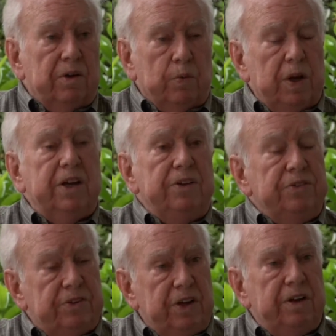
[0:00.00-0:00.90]
we
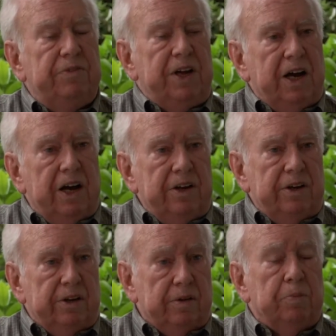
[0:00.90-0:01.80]
conceived the
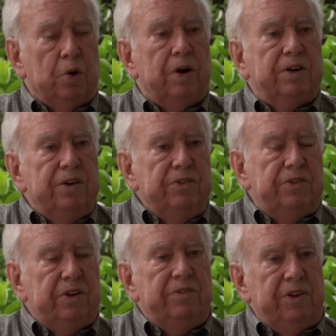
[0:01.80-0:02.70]
idea, the board
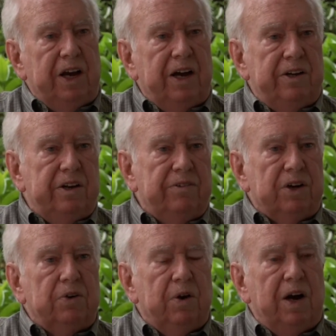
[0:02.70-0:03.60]
conceived the idea of
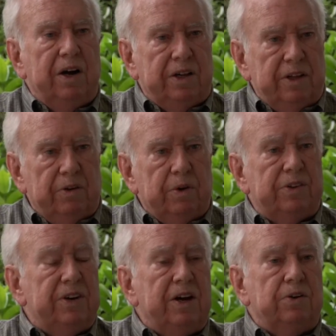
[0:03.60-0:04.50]
acquiring
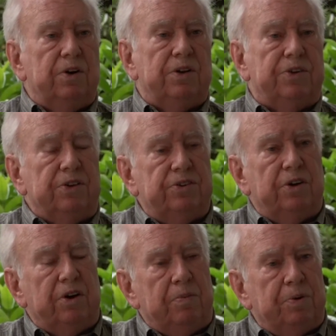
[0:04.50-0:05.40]
what's now called the
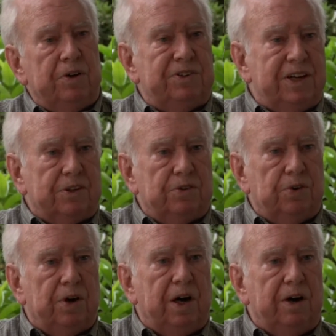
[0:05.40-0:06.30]
Zona
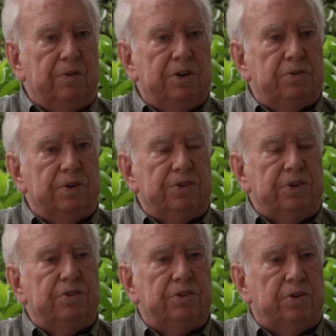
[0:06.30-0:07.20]
Protectora, which was a
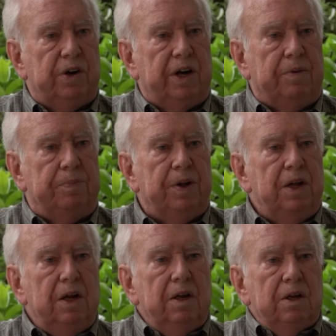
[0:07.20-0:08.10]
strip
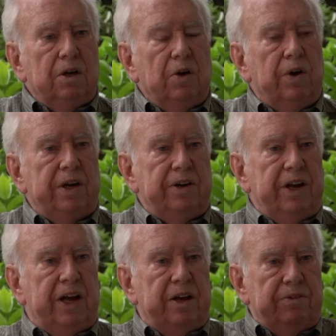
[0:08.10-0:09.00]
going
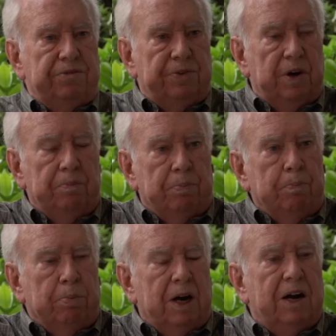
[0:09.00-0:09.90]
down from
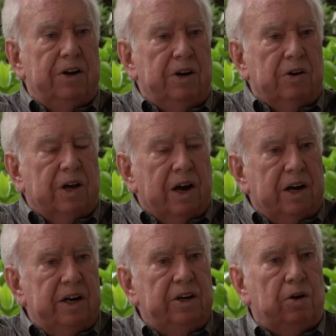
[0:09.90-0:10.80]
Braulio
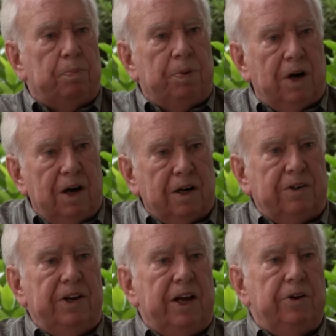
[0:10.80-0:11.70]
Carrillo
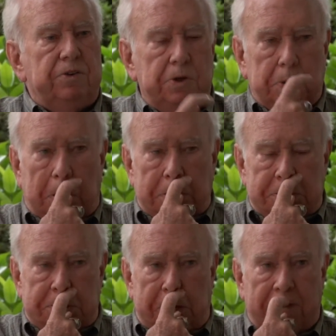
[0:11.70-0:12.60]
Park down to La
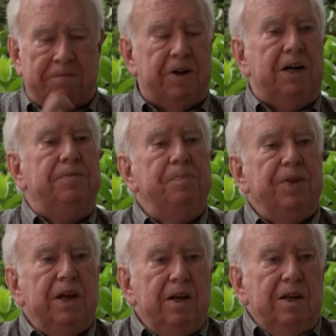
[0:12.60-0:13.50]
Selva.
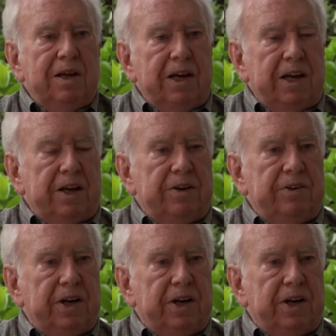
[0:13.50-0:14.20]
And